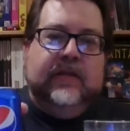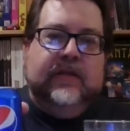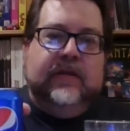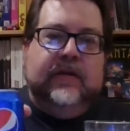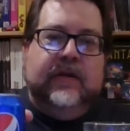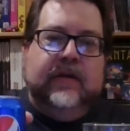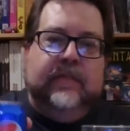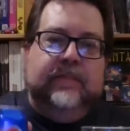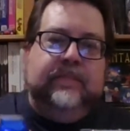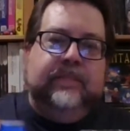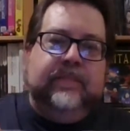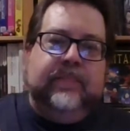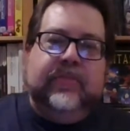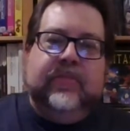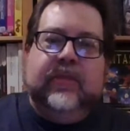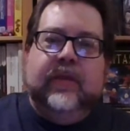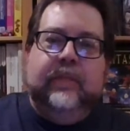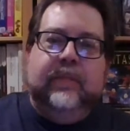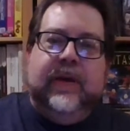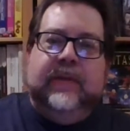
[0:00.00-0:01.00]
the
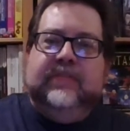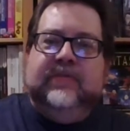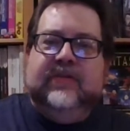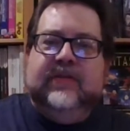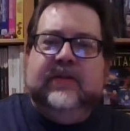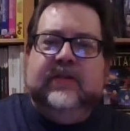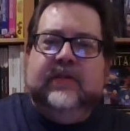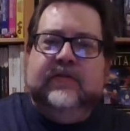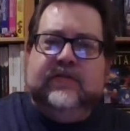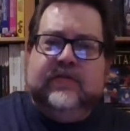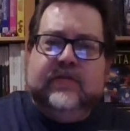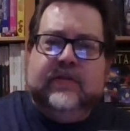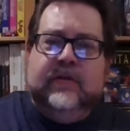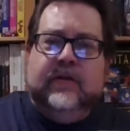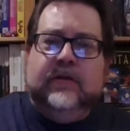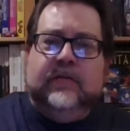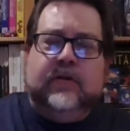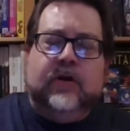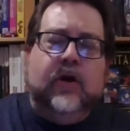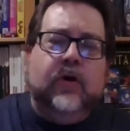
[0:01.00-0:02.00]
Pepsi,
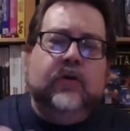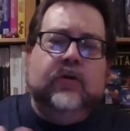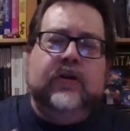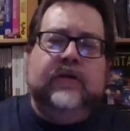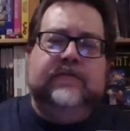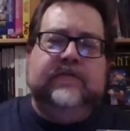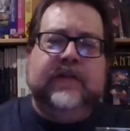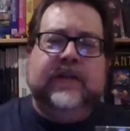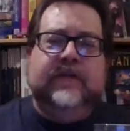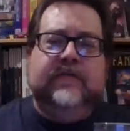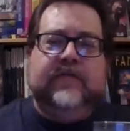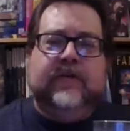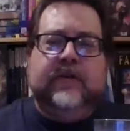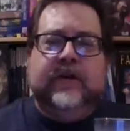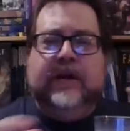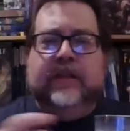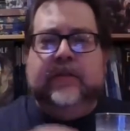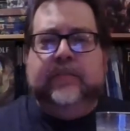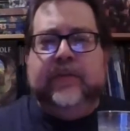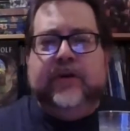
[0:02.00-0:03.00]
the cola flavor
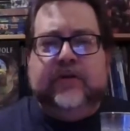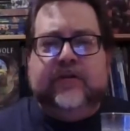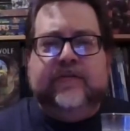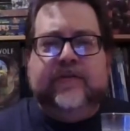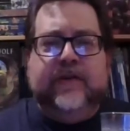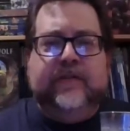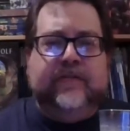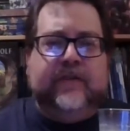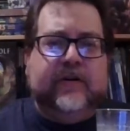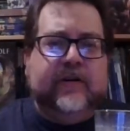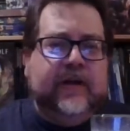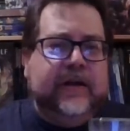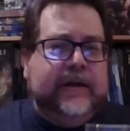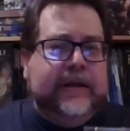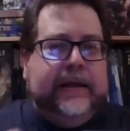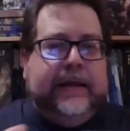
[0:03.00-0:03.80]
and the milk flavor